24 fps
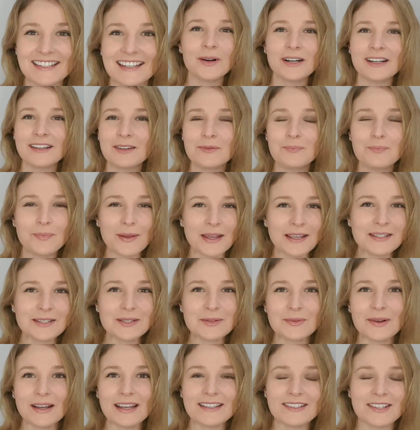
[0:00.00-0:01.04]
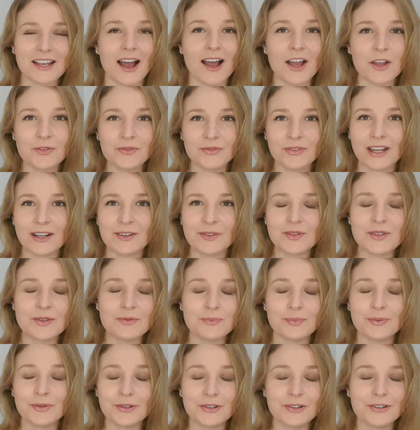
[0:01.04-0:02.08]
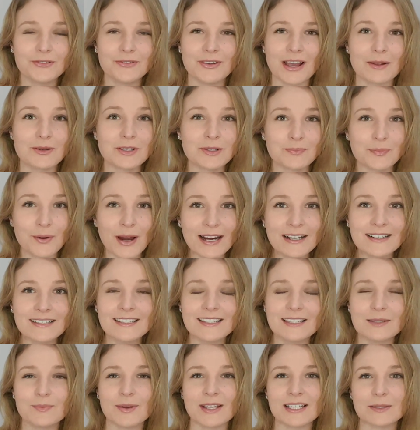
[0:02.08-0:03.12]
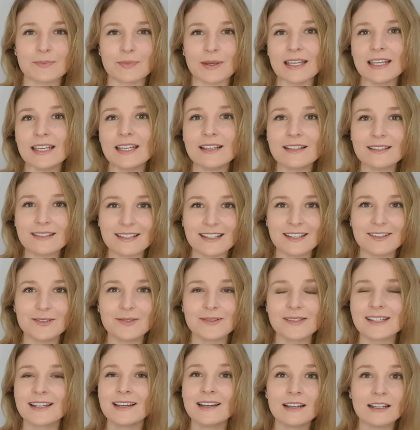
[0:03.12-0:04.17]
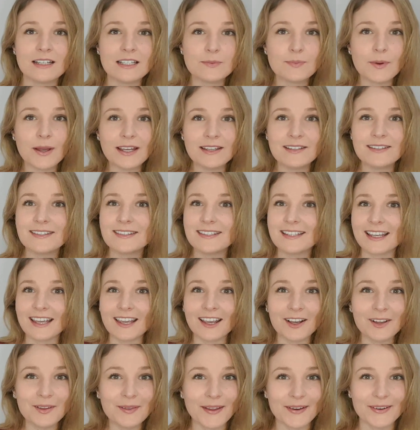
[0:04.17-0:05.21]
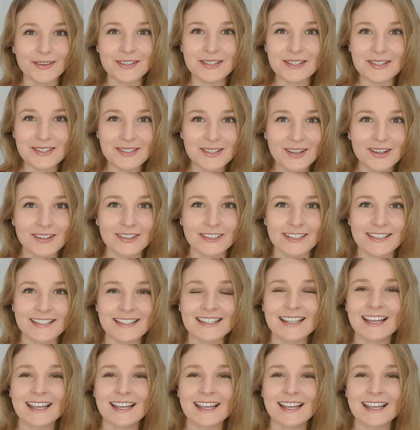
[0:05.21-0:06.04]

One of the best ways I've found to improve and to practice my speaking skills is by singing along to songs.